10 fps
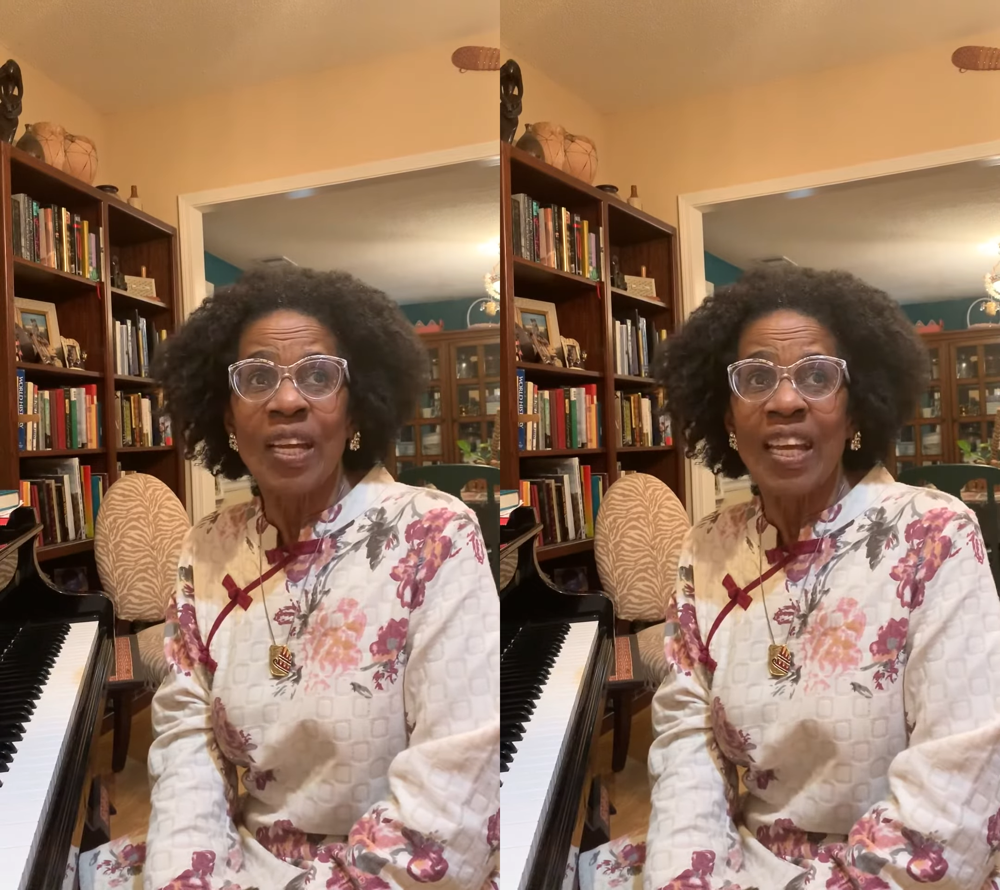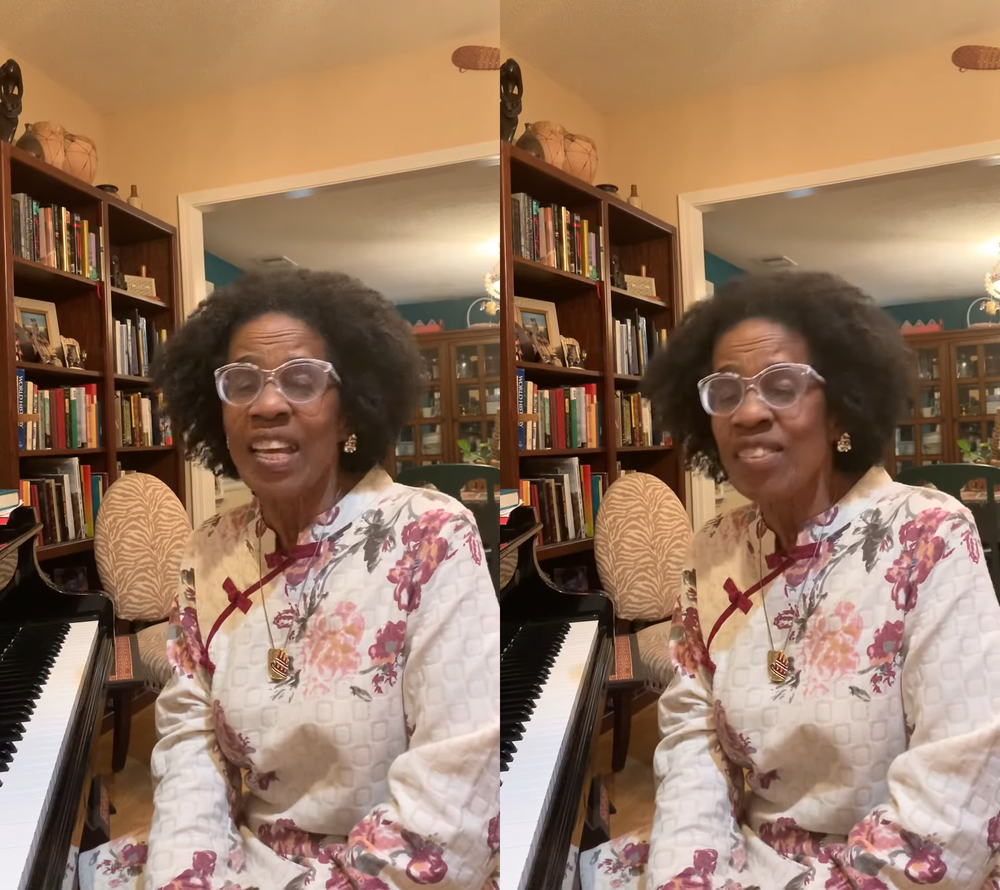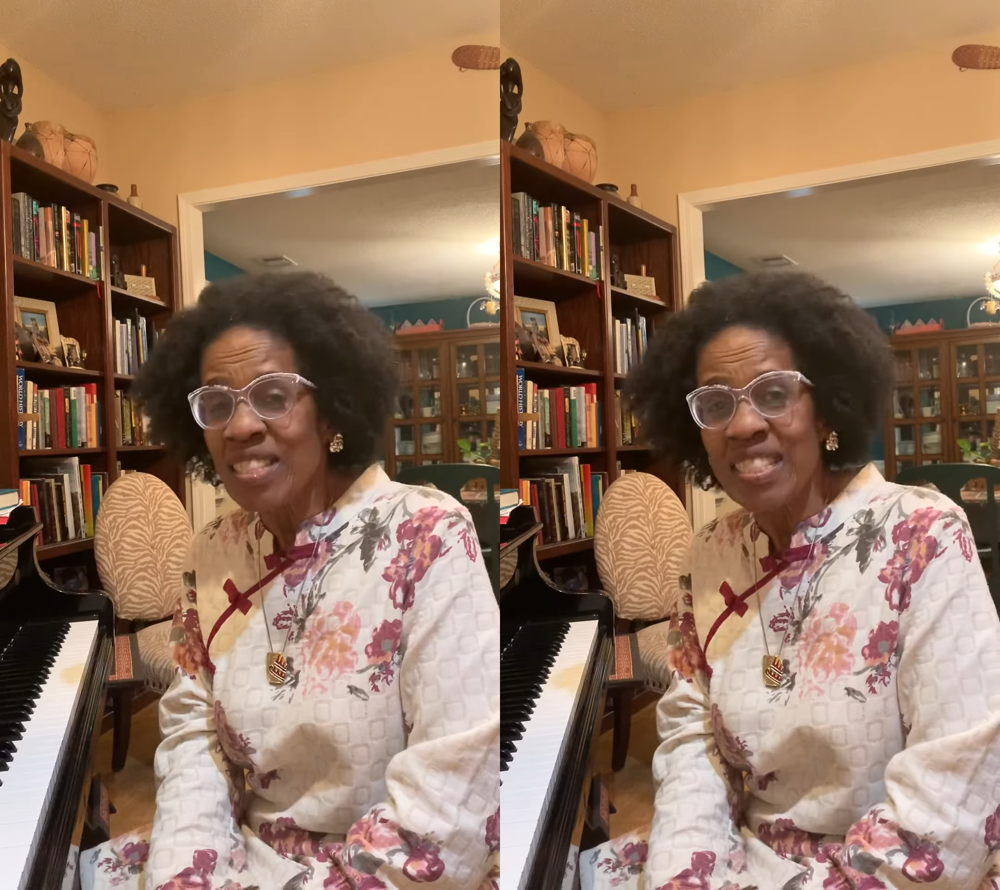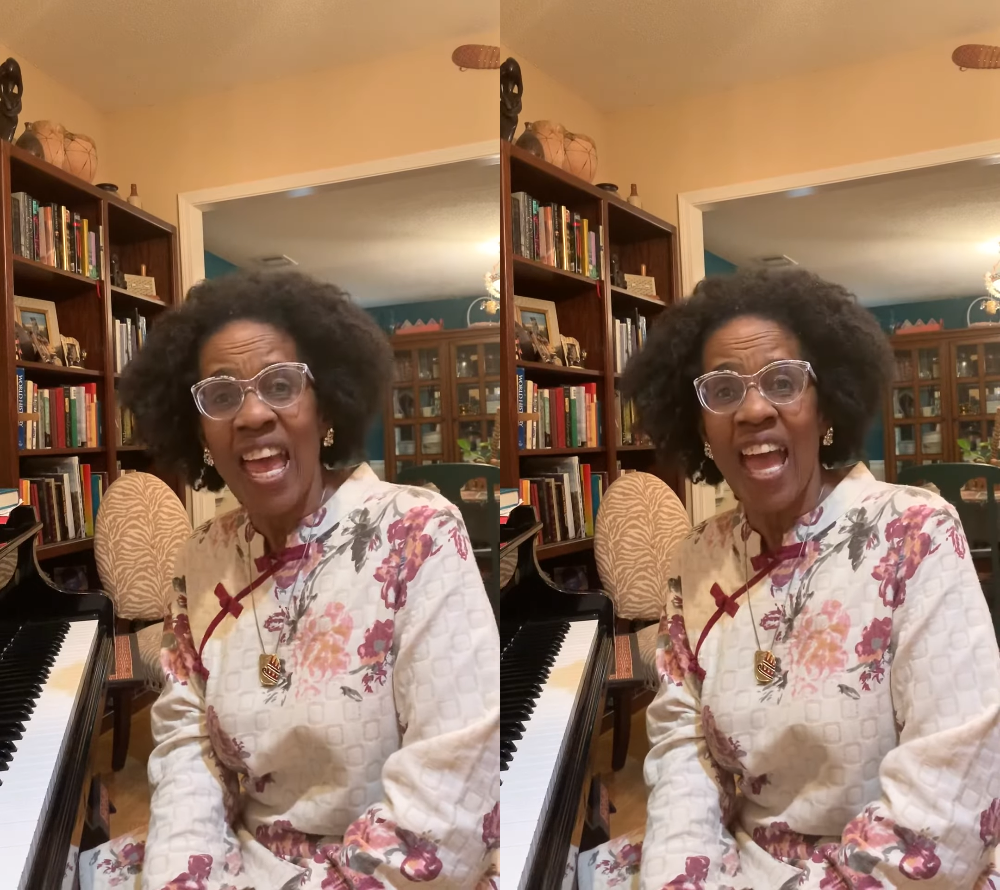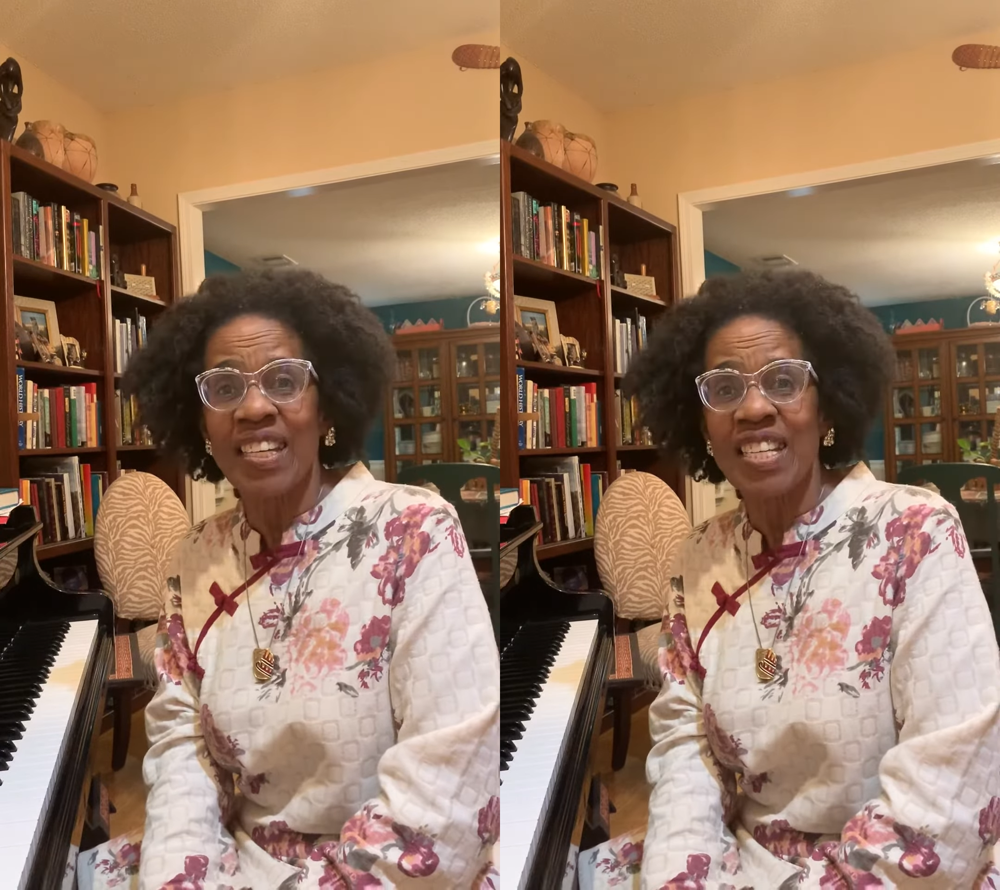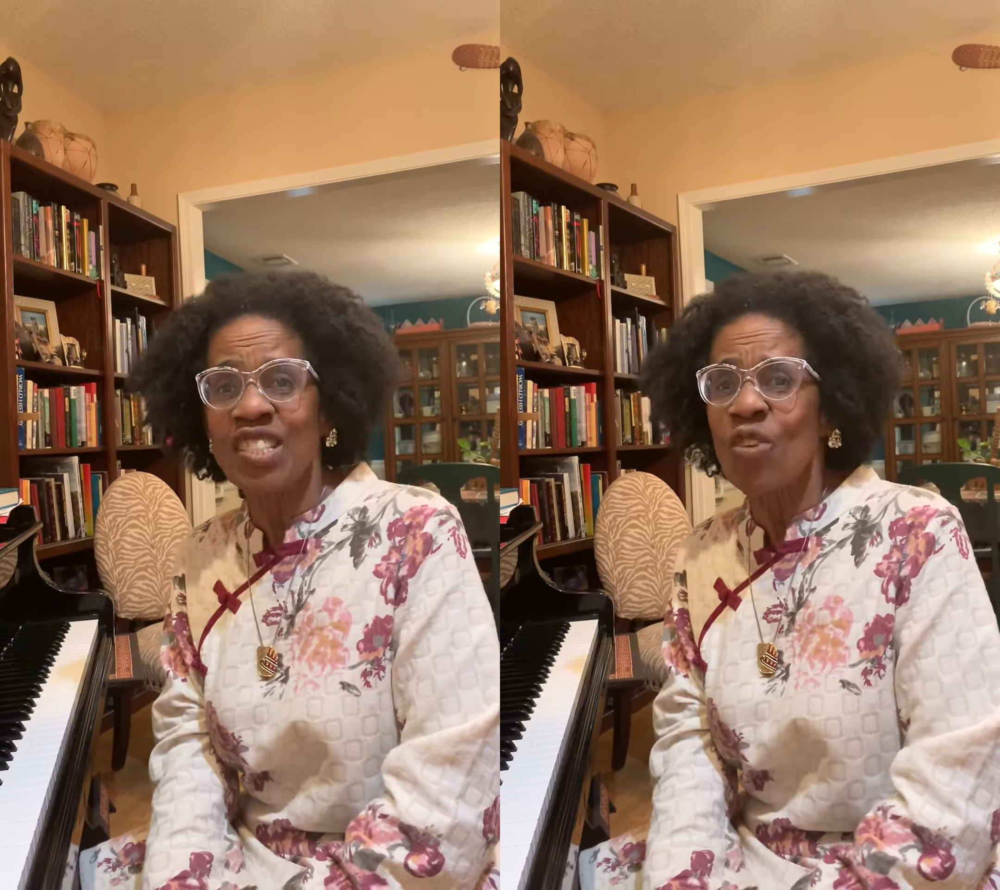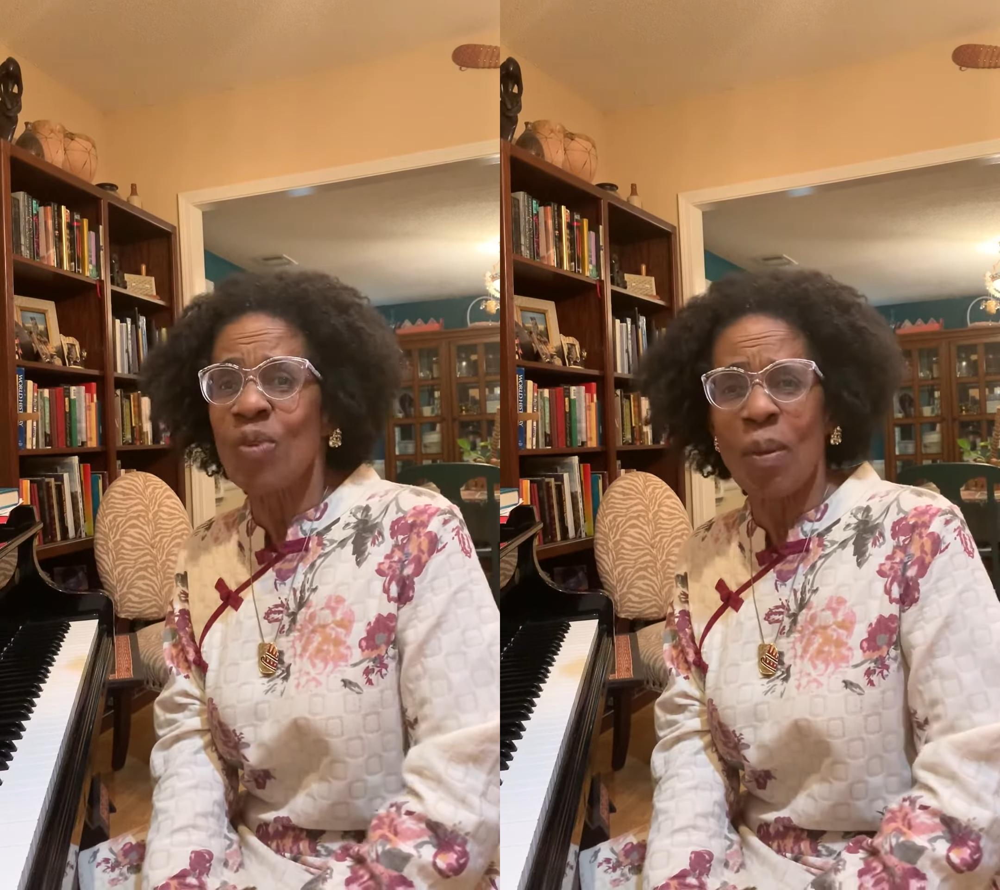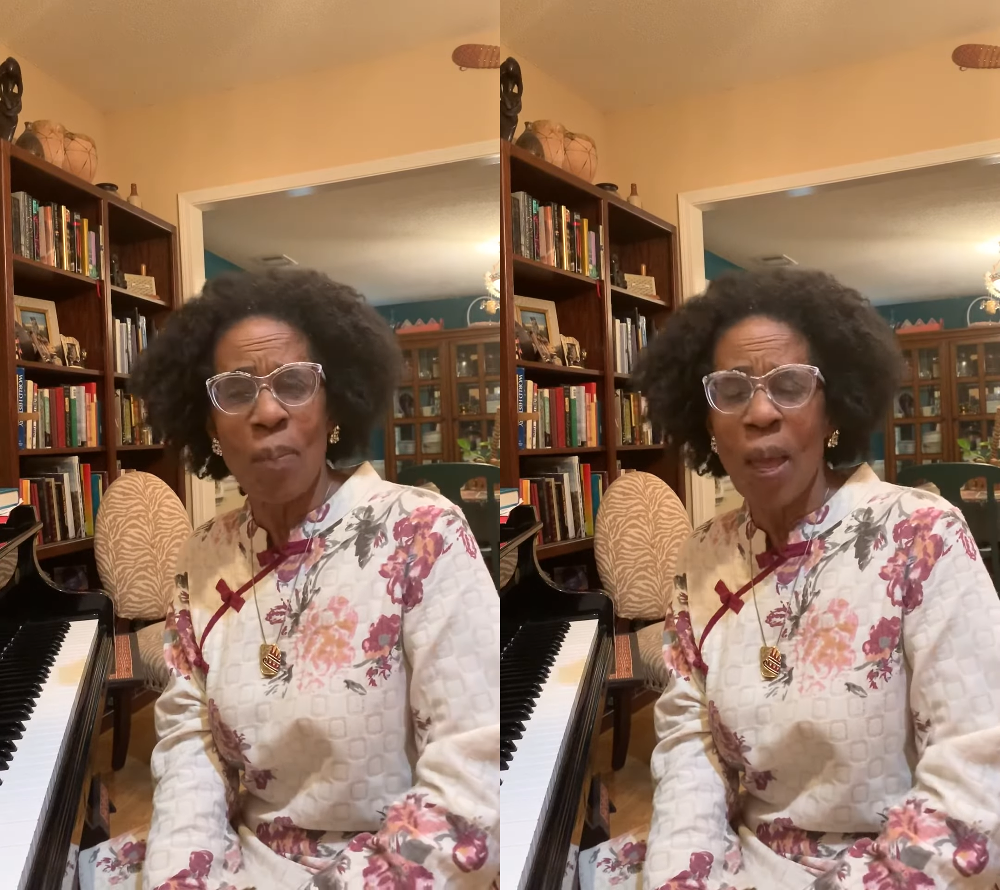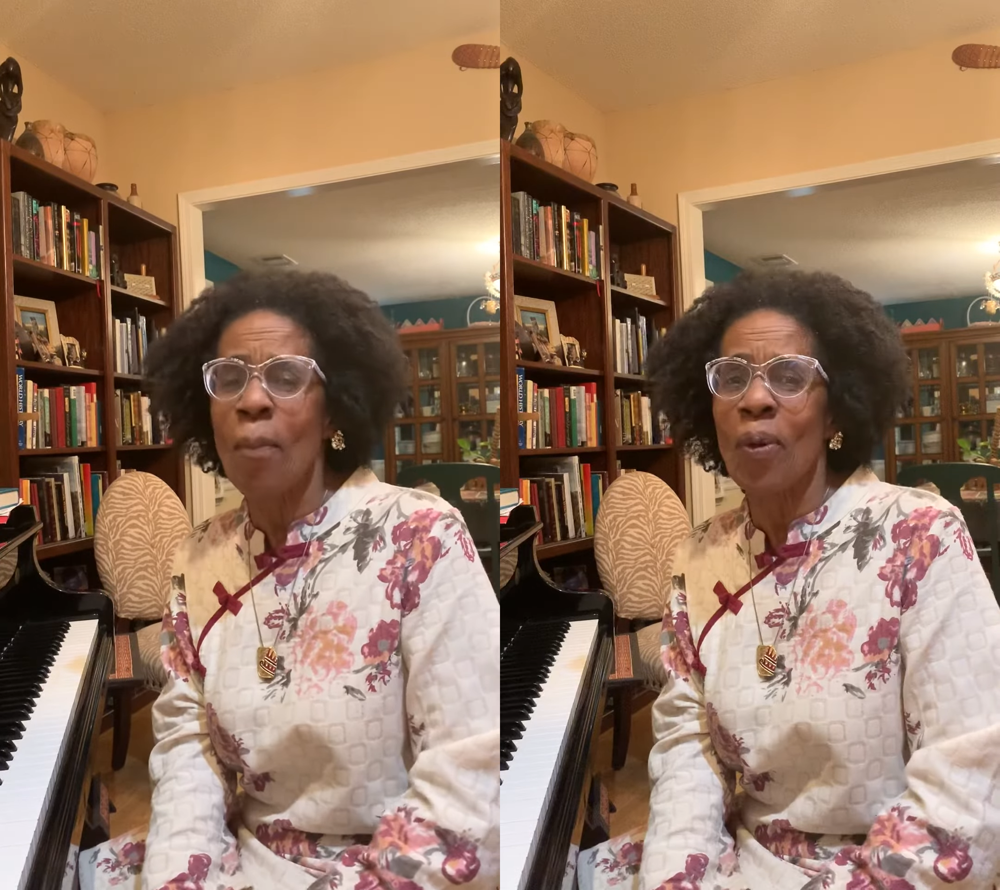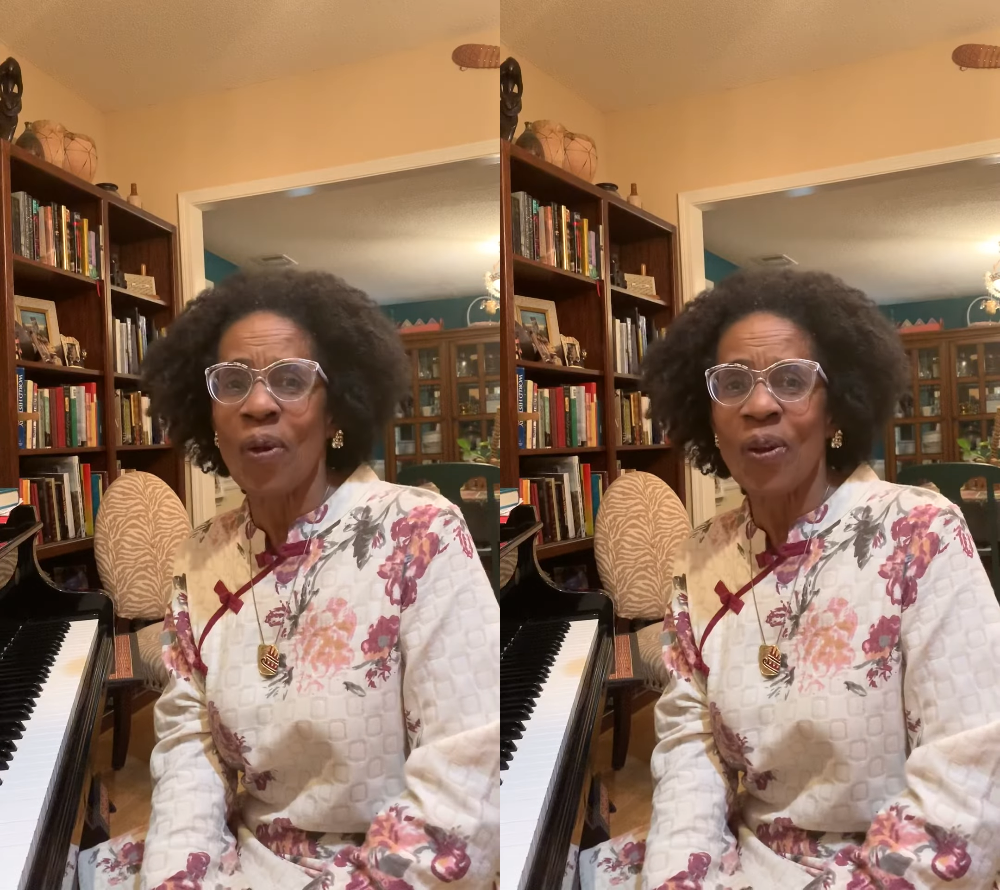in the sadness,
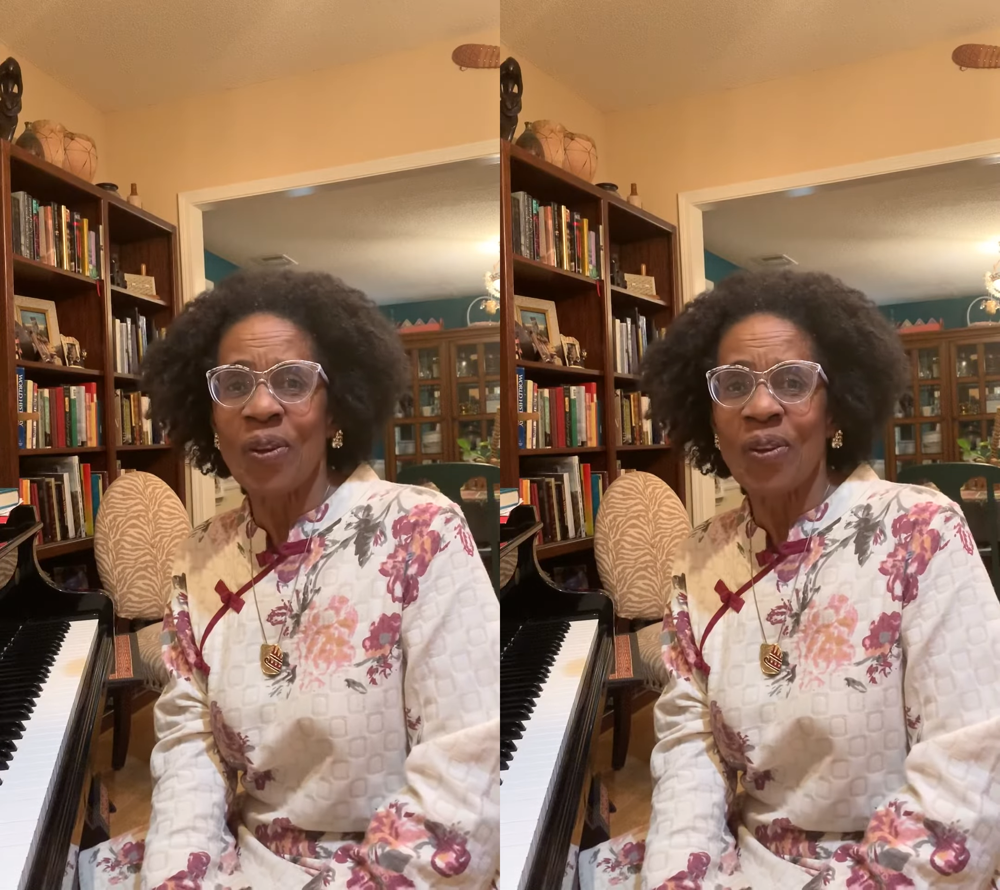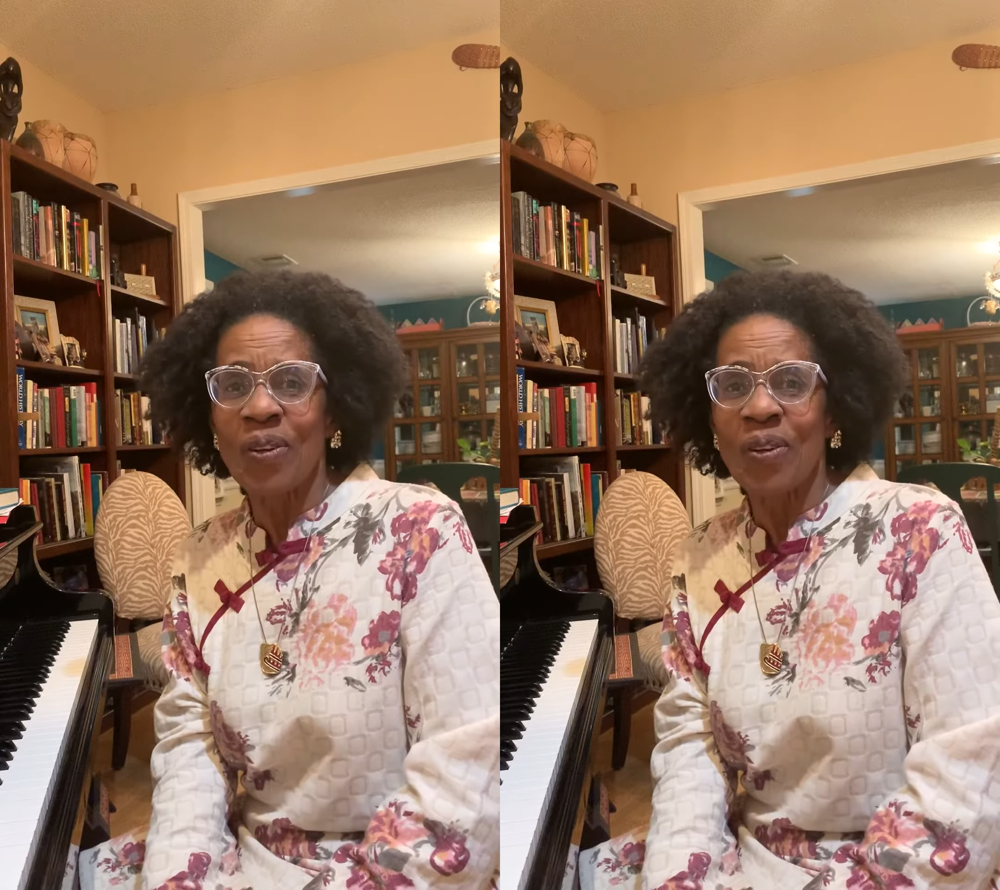remember